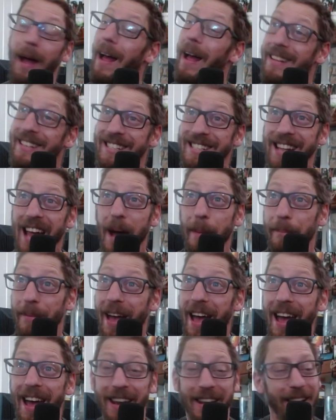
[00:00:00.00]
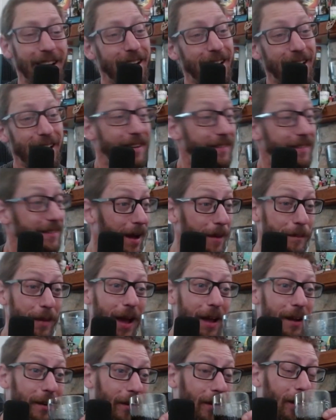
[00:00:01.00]
It's not bad. Not
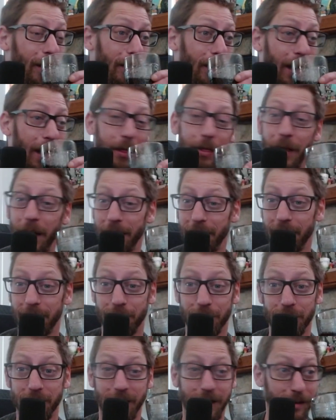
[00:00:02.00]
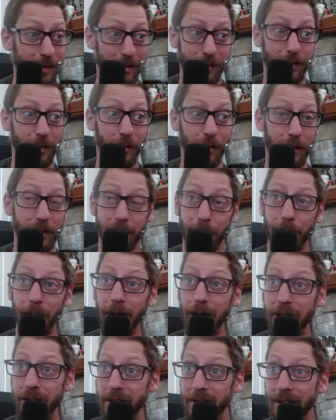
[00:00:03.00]
bad at all. I thought this was going to be
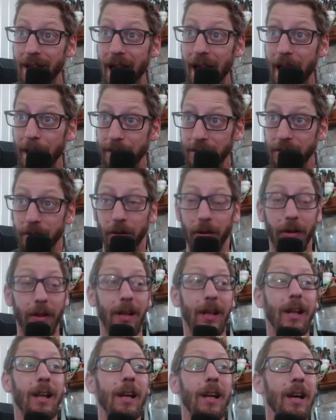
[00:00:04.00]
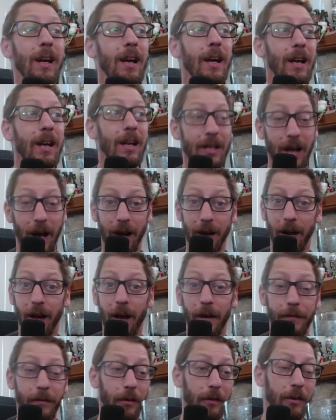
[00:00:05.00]
just absolutely
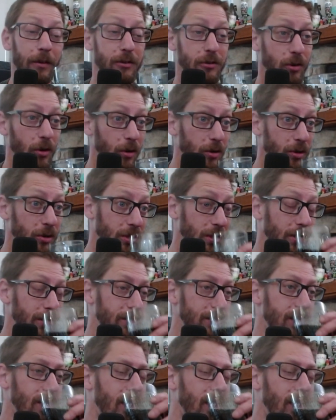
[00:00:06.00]
god-awful and atrocious.